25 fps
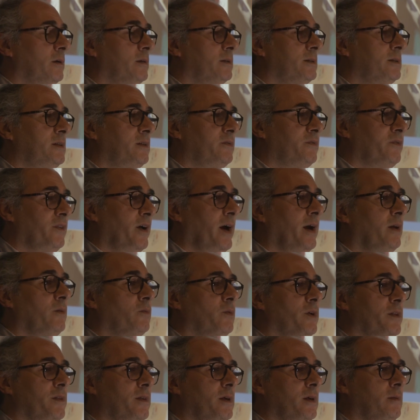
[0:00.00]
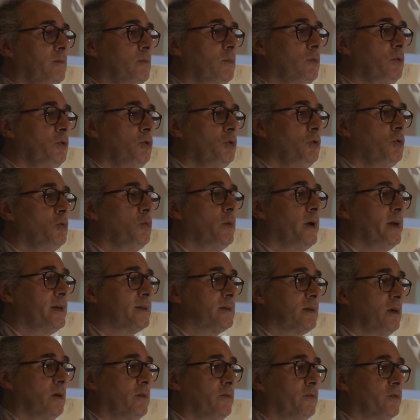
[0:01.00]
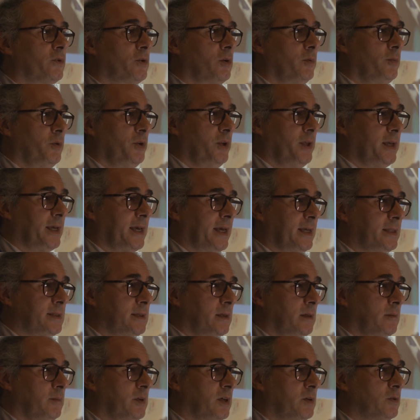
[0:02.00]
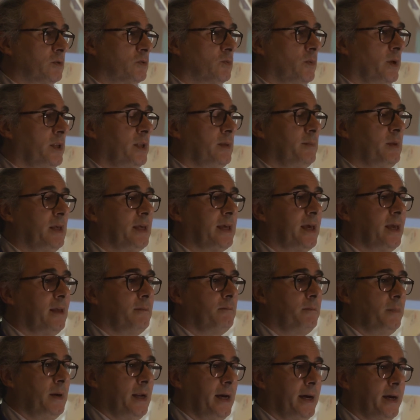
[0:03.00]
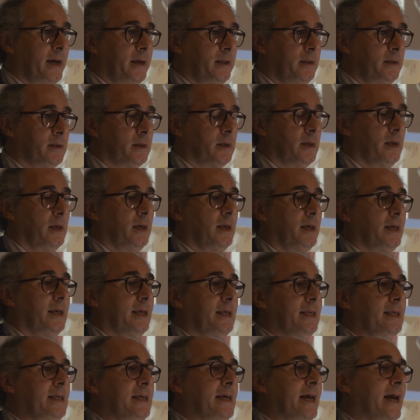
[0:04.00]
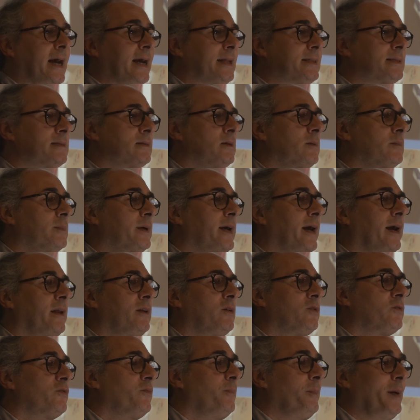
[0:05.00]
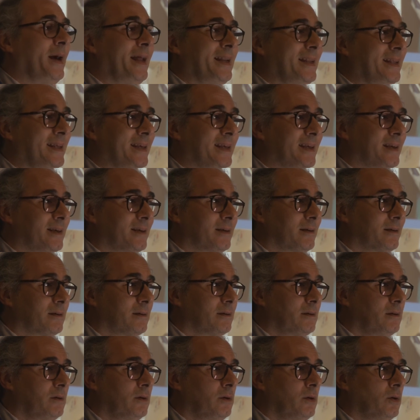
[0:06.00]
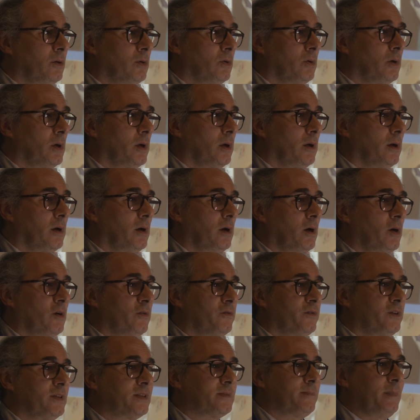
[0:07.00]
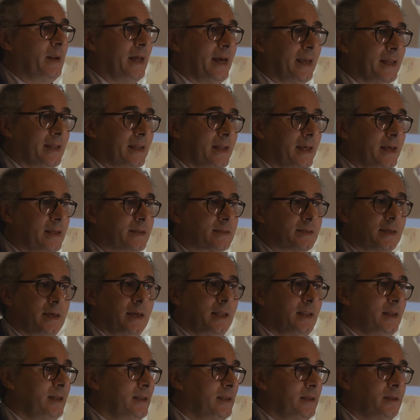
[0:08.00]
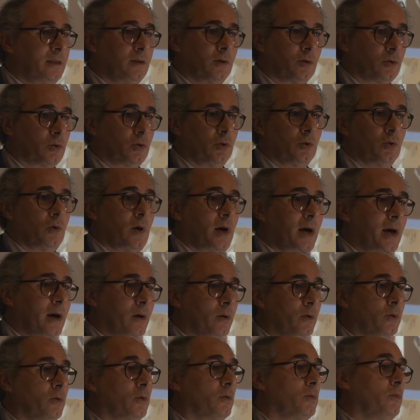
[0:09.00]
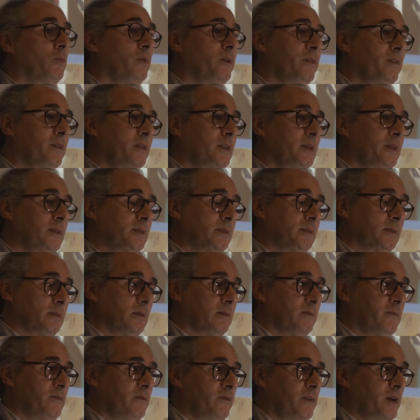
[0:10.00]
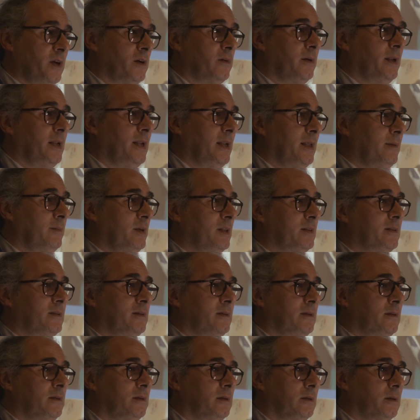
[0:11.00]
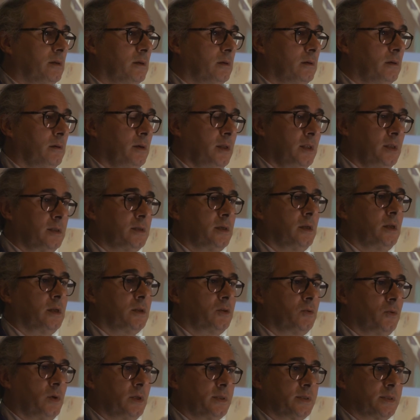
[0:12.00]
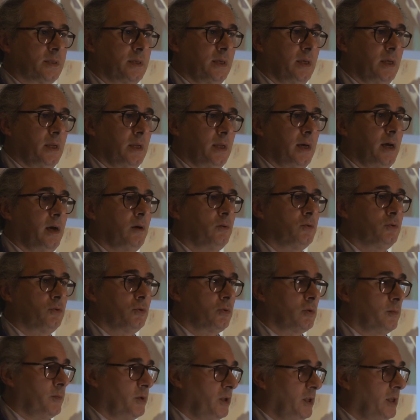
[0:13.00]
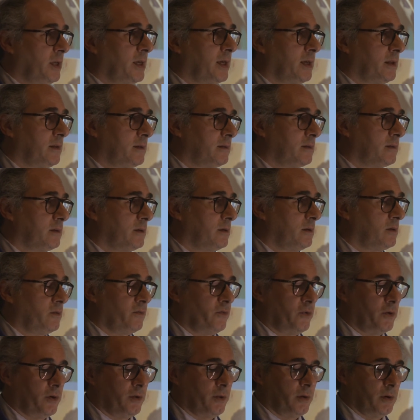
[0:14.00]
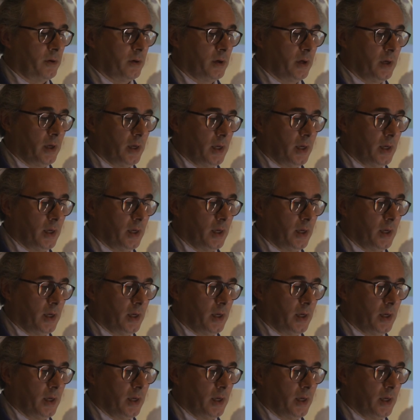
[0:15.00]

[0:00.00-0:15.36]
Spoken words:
define with him new ways of communicating, because when he became blind, he had some kind of panic, you know, of his blindness, and he did not know how, with this very limited intellectual skill, how to communicate further.